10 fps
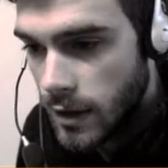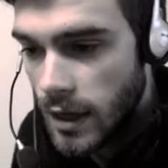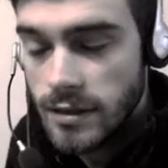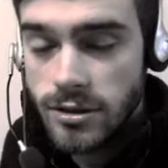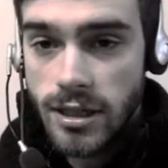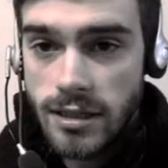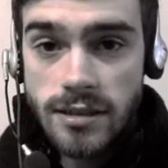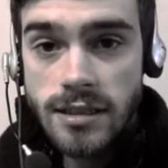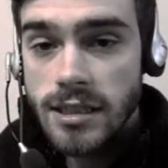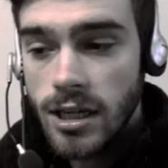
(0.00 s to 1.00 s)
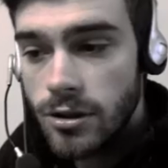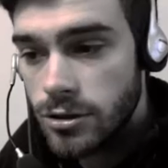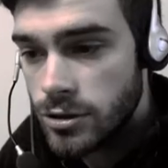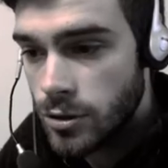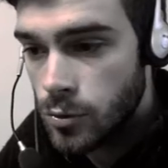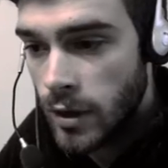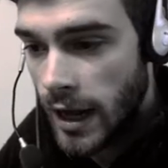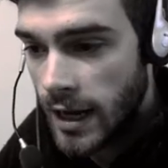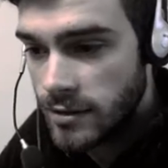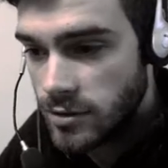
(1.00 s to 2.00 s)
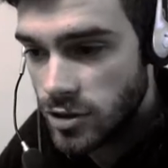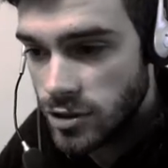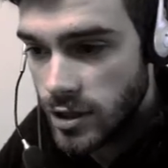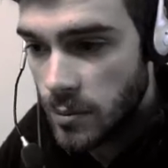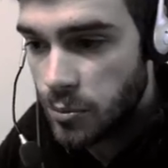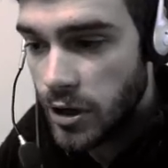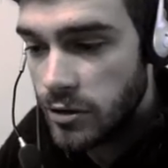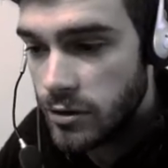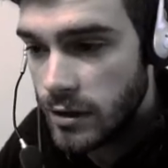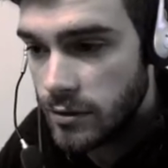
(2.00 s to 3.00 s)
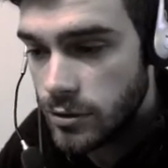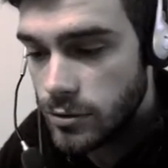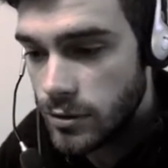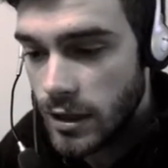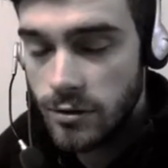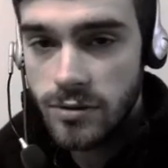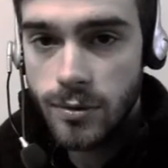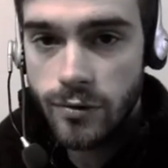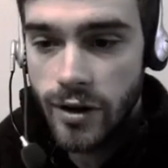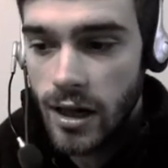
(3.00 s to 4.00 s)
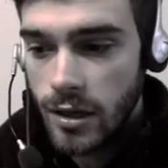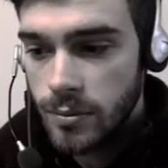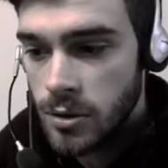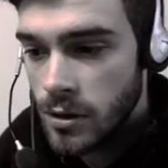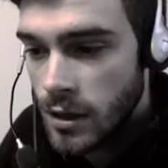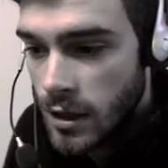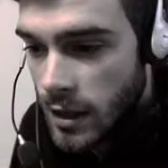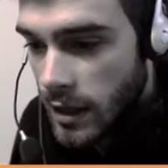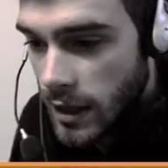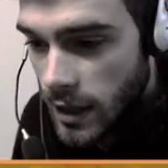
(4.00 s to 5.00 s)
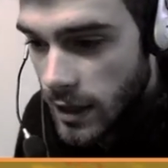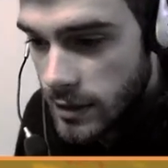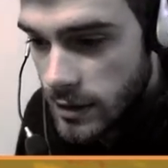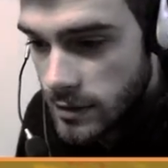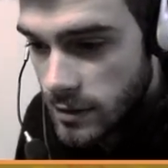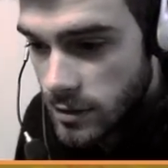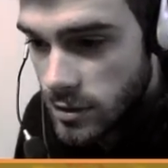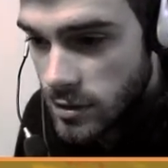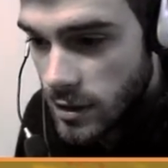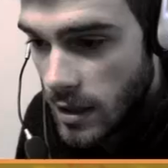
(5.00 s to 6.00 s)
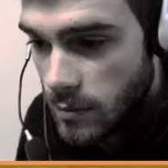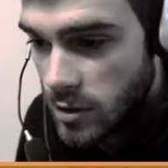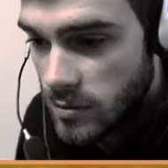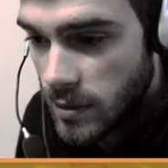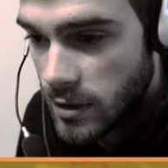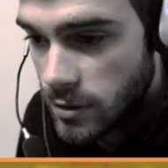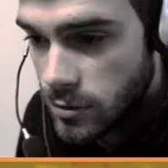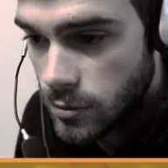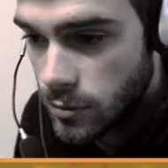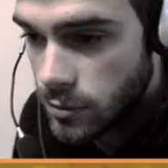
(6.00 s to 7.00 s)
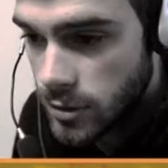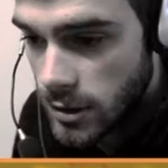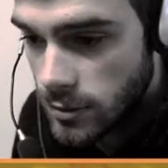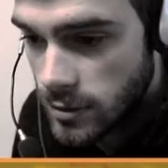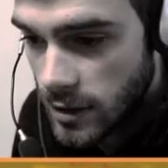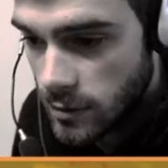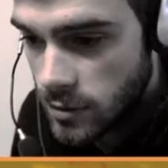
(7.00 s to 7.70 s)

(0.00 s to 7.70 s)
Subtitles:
As you can see, our stone axe was just upgraded to level 2 and now it's more valuable and it's just a much better tool to use now.